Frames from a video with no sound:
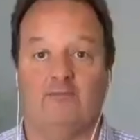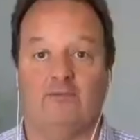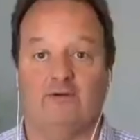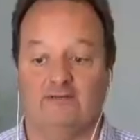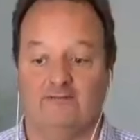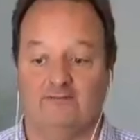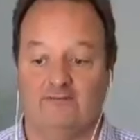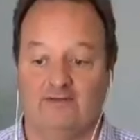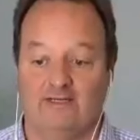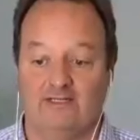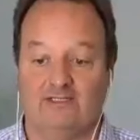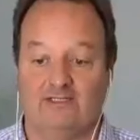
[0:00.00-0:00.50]
but
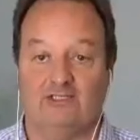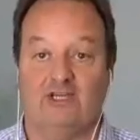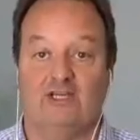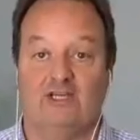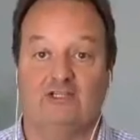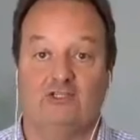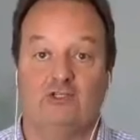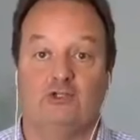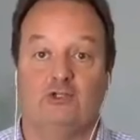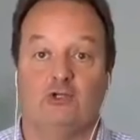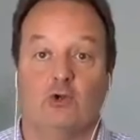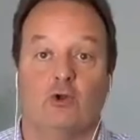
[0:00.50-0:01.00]

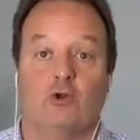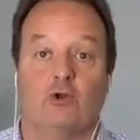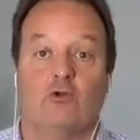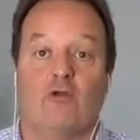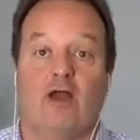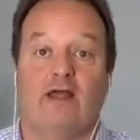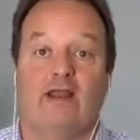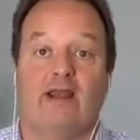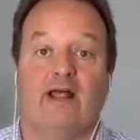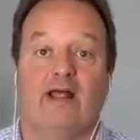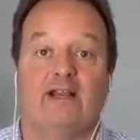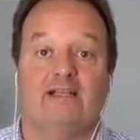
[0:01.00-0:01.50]
it's your
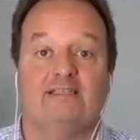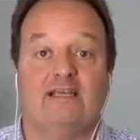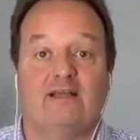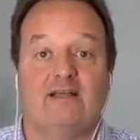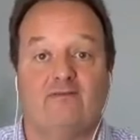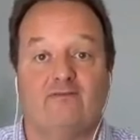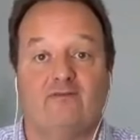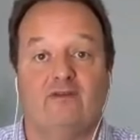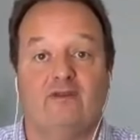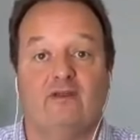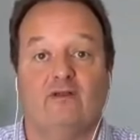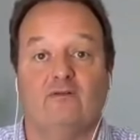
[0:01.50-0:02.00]
grind. How does that
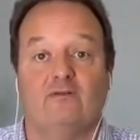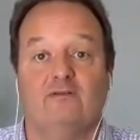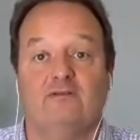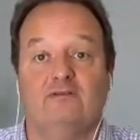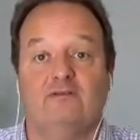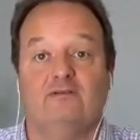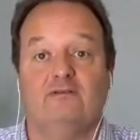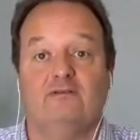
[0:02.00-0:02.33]
feel?